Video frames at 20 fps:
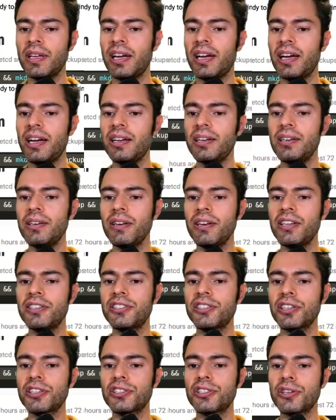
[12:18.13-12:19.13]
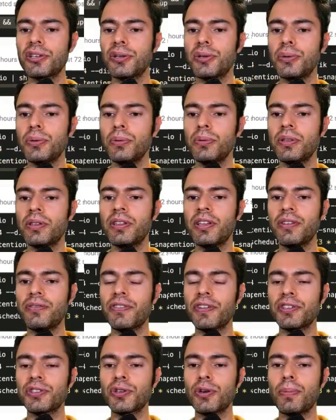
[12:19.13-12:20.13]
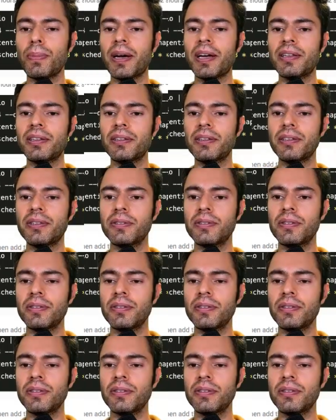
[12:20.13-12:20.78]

and let's execute the first command.